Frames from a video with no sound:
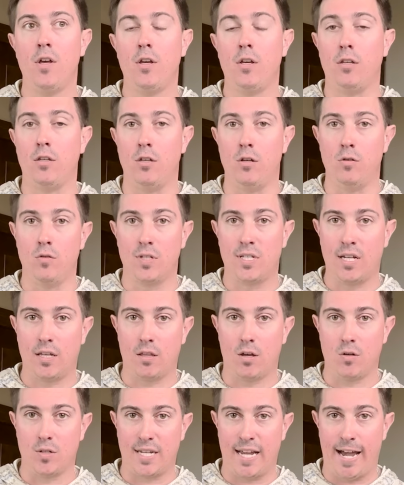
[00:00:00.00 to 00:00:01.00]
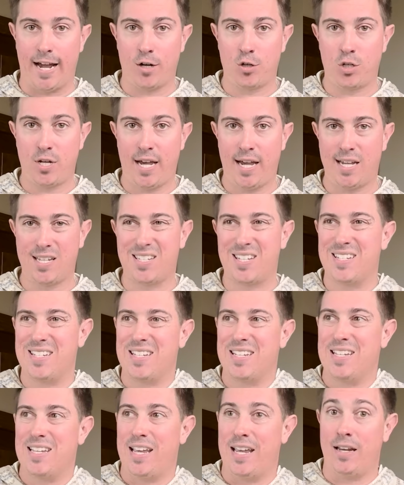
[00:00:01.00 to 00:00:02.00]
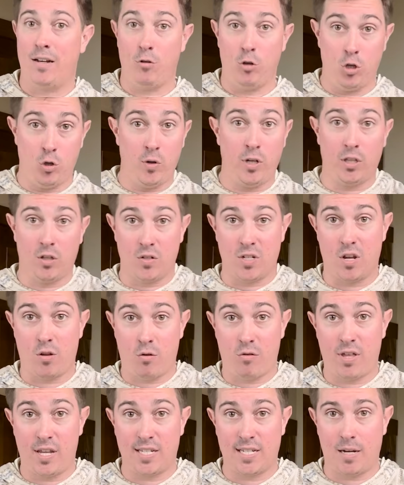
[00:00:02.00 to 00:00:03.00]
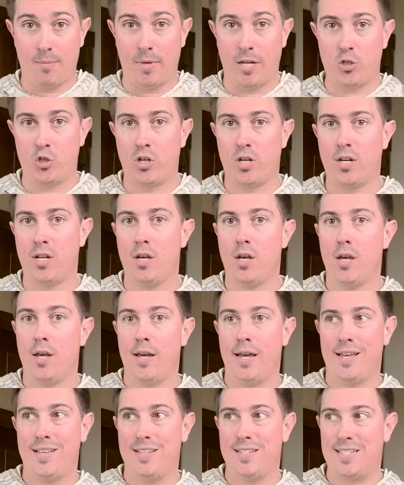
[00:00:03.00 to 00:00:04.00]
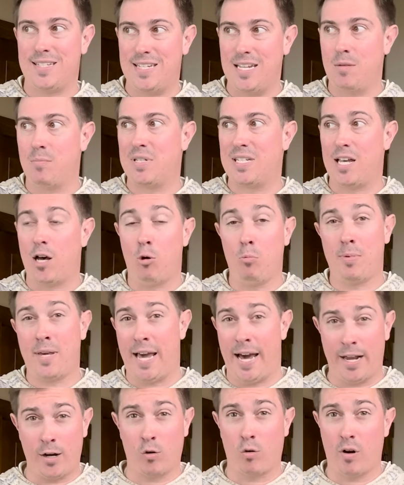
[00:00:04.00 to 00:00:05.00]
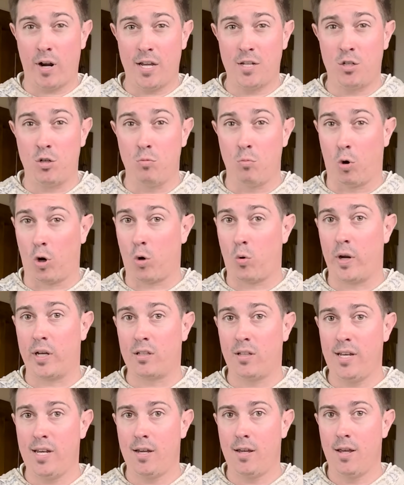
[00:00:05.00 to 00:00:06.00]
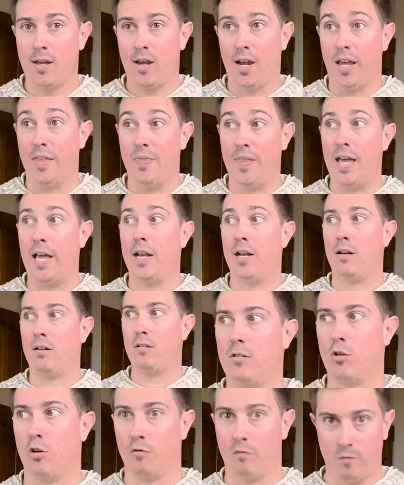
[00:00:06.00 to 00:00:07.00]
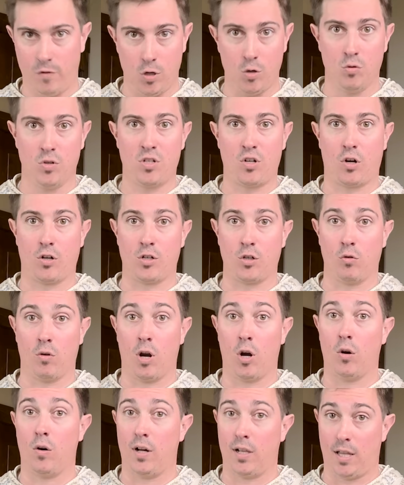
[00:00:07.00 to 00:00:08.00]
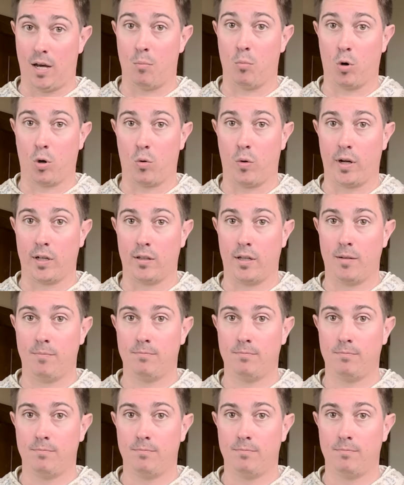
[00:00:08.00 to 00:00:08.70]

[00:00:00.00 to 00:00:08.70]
using those hashtags and doing those other things I mentioned seems to help categorize you more quickly, and then your views start to grow a lot more quickly.